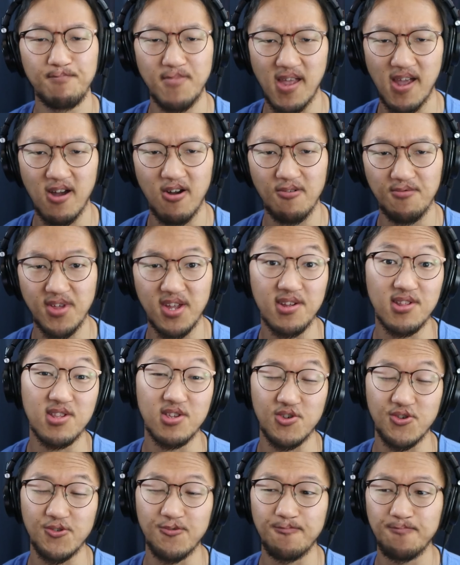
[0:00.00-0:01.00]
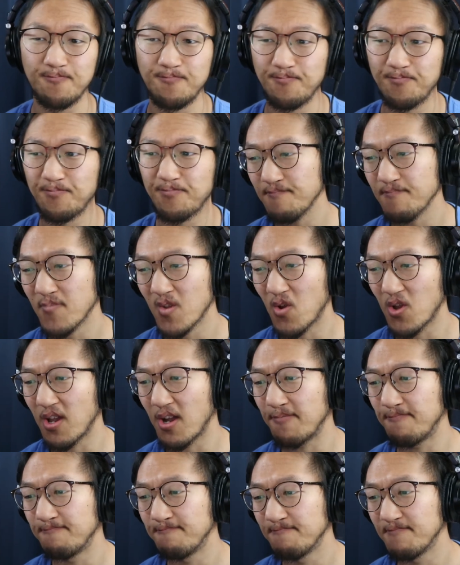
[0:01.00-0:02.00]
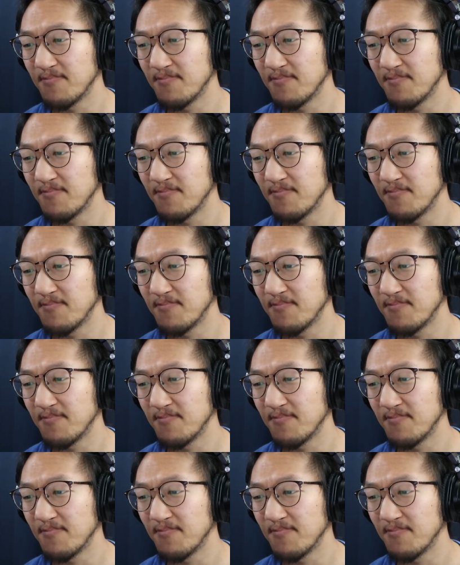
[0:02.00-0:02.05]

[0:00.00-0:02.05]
now, thanks to you. Oh, yeah.